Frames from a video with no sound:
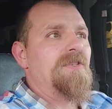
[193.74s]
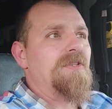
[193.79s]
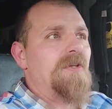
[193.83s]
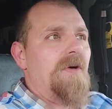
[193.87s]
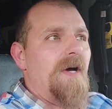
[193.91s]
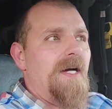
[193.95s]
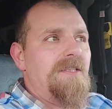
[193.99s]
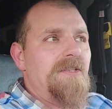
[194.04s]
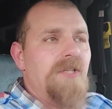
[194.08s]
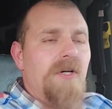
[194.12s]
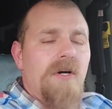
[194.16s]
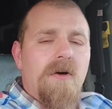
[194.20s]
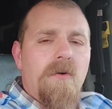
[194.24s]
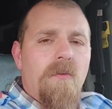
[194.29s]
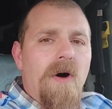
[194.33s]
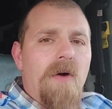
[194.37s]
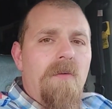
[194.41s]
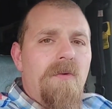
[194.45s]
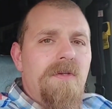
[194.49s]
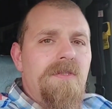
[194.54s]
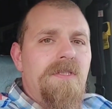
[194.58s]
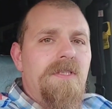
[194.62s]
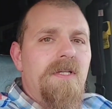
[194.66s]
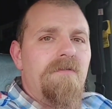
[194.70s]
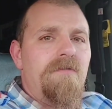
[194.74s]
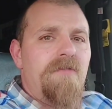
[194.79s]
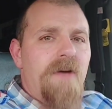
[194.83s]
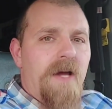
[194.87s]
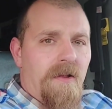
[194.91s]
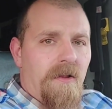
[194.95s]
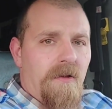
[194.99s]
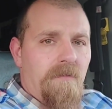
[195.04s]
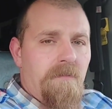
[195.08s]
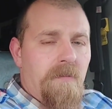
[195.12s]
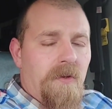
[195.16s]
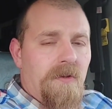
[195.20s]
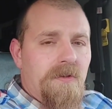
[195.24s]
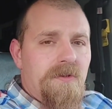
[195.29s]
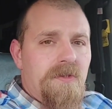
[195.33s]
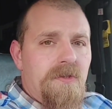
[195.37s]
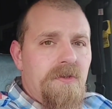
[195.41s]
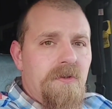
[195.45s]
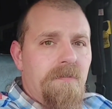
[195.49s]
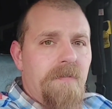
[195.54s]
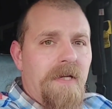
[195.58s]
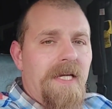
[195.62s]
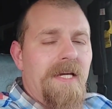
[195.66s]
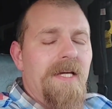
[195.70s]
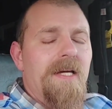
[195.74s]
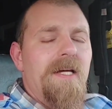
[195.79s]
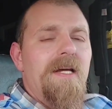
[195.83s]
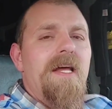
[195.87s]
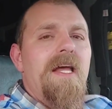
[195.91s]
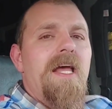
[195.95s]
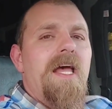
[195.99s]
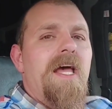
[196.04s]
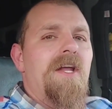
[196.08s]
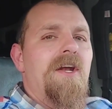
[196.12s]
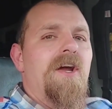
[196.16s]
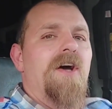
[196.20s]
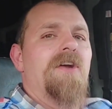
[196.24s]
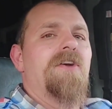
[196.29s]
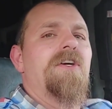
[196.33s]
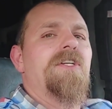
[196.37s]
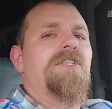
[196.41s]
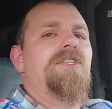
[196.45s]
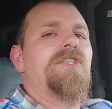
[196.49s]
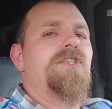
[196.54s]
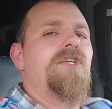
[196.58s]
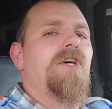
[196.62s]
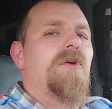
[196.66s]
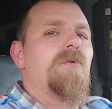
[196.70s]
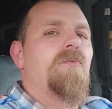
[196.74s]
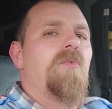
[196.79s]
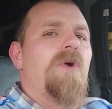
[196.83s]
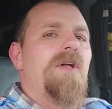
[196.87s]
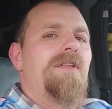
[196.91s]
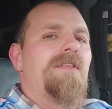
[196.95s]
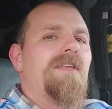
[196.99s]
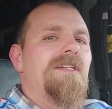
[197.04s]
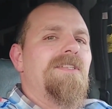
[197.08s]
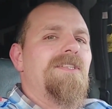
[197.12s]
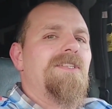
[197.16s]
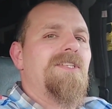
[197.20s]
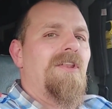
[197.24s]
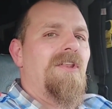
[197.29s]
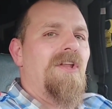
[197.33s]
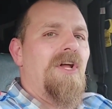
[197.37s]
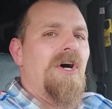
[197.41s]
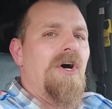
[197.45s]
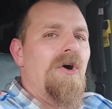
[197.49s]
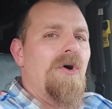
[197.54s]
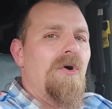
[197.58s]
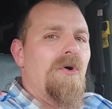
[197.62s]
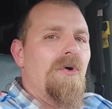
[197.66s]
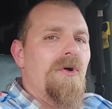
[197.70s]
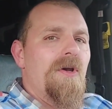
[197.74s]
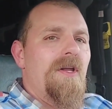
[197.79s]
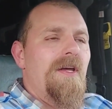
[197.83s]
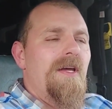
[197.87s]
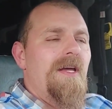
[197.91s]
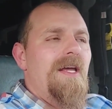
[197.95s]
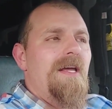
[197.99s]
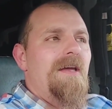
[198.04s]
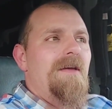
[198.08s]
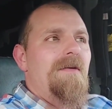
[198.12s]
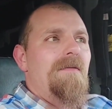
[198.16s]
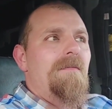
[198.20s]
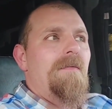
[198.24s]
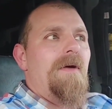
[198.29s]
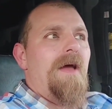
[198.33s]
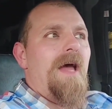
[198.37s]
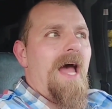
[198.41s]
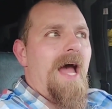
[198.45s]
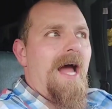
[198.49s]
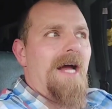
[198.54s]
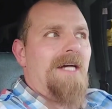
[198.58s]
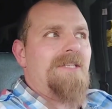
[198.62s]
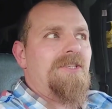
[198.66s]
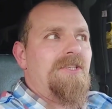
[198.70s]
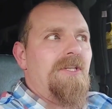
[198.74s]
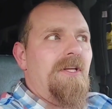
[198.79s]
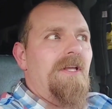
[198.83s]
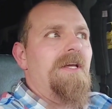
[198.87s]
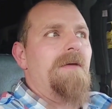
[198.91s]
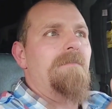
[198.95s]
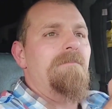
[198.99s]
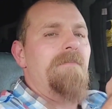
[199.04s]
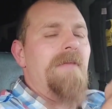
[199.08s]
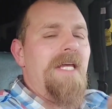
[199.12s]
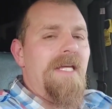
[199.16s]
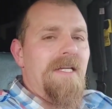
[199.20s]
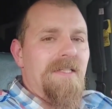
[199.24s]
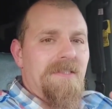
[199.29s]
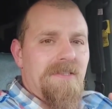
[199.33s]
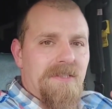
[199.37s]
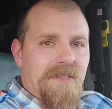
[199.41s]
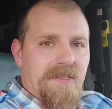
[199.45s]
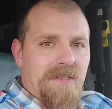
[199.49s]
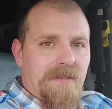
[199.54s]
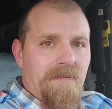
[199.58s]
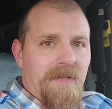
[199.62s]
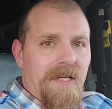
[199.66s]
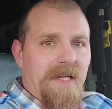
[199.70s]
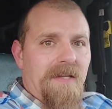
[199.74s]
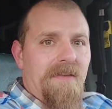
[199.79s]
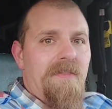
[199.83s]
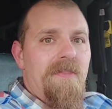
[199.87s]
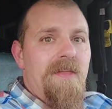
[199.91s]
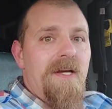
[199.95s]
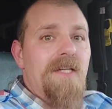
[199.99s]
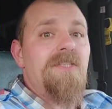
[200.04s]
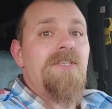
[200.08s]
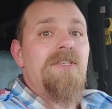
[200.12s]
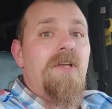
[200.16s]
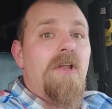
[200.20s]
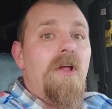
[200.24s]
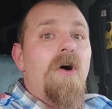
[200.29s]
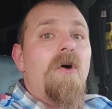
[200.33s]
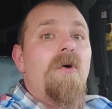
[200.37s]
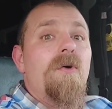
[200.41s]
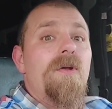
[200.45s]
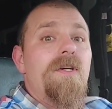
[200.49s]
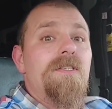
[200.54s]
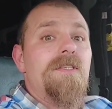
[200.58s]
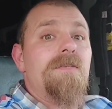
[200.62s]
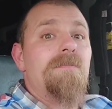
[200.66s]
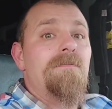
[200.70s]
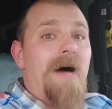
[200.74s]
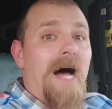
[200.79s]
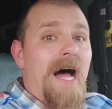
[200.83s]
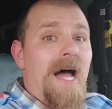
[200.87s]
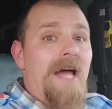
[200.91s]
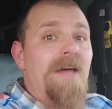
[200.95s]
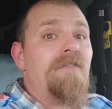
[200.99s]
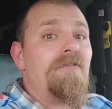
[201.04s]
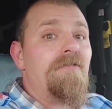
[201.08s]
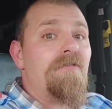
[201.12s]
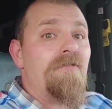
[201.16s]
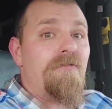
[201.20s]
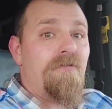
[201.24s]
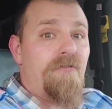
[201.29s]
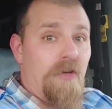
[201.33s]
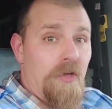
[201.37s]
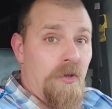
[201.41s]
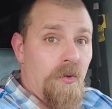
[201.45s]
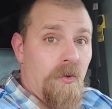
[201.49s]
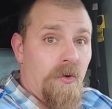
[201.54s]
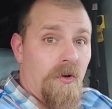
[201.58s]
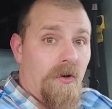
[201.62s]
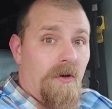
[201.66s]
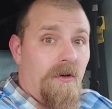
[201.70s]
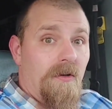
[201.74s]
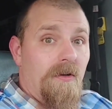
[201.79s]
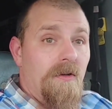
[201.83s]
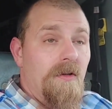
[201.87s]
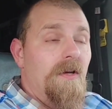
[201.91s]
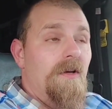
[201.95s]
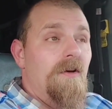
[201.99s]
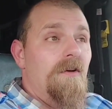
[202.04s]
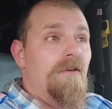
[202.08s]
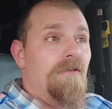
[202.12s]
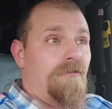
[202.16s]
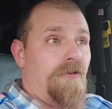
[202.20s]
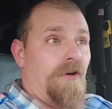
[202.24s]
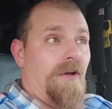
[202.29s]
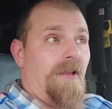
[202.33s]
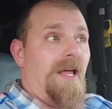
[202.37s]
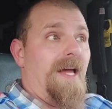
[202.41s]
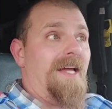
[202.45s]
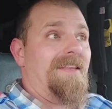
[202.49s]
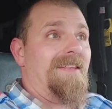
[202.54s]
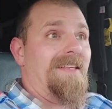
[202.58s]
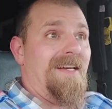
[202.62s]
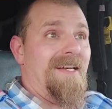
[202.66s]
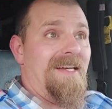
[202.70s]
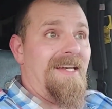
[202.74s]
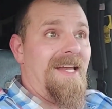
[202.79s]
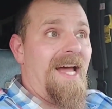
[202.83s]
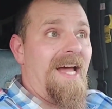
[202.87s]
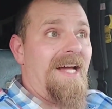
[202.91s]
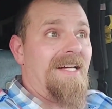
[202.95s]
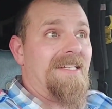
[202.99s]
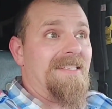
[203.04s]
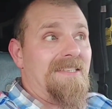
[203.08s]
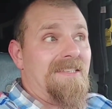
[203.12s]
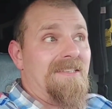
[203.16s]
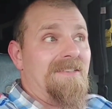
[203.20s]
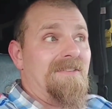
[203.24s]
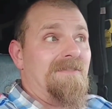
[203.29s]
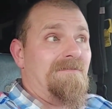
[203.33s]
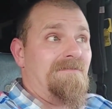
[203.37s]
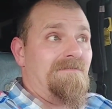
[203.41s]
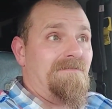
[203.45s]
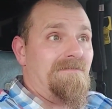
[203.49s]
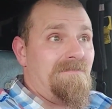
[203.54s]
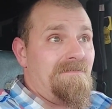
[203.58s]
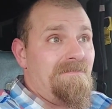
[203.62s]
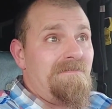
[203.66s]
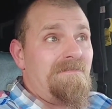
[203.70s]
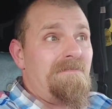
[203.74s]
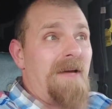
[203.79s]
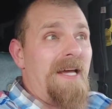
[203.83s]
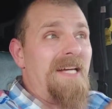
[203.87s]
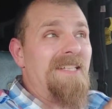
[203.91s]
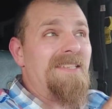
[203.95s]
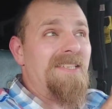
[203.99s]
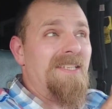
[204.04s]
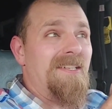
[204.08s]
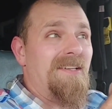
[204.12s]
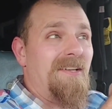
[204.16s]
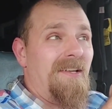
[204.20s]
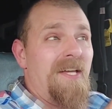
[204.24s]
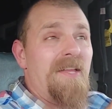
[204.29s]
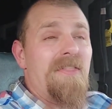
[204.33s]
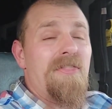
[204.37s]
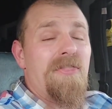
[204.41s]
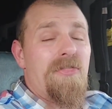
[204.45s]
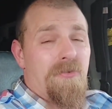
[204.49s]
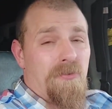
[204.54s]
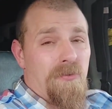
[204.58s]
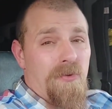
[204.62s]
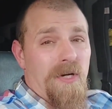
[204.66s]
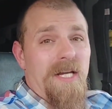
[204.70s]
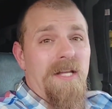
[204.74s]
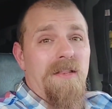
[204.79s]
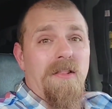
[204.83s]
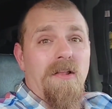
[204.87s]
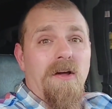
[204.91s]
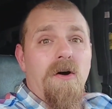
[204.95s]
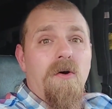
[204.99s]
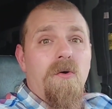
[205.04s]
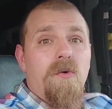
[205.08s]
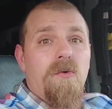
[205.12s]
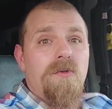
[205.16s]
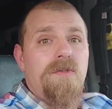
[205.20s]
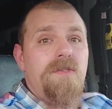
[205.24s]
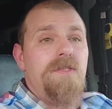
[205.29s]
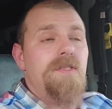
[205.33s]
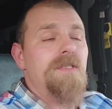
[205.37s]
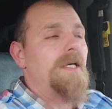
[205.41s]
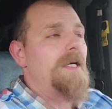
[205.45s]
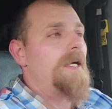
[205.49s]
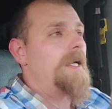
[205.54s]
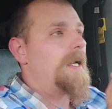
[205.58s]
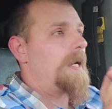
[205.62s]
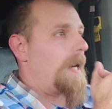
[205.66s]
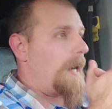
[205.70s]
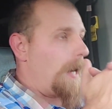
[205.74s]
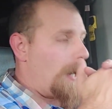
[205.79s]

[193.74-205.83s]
So I took what was available to me and understood what this load actually means to me. This load is my fuel for like the next basically three loads.